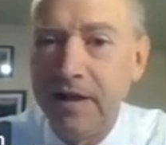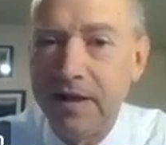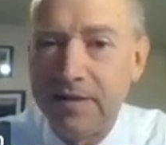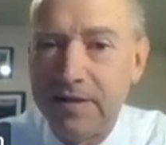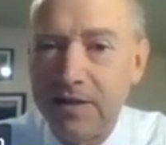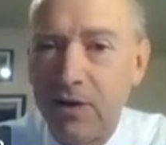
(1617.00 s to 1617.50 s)

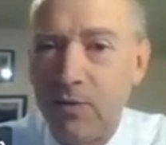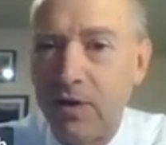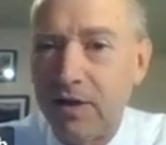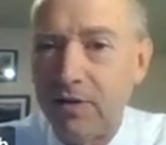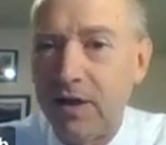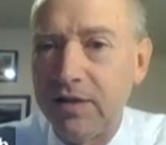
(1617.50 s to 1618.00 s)
and so
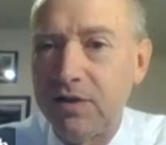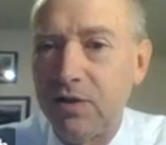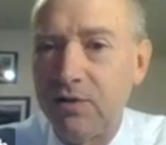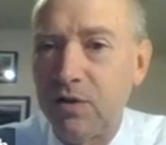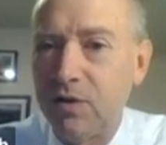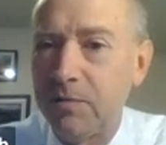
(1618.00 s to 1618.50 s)
on, right? So
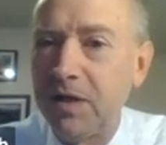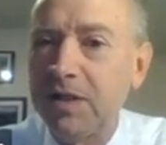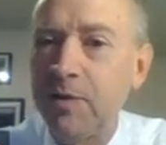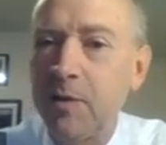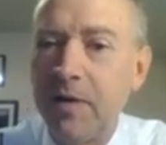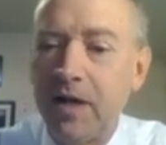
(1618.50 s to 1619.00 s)
there must
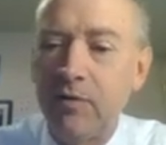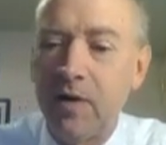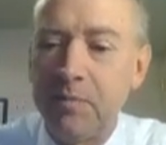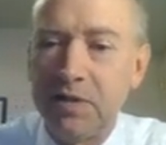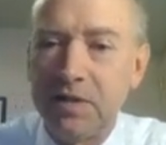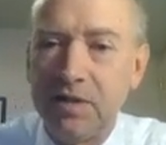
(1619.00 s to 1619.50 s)
be a better
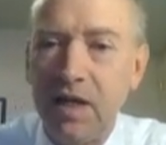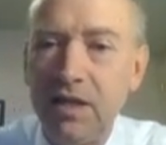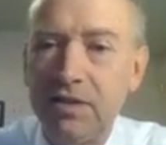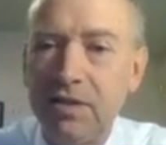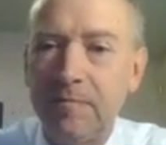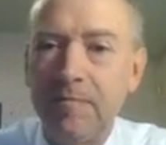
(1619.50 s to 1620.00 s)

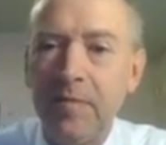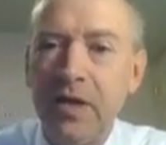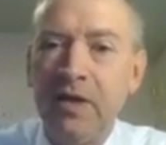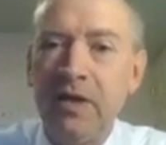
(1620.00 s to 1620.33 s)
representation.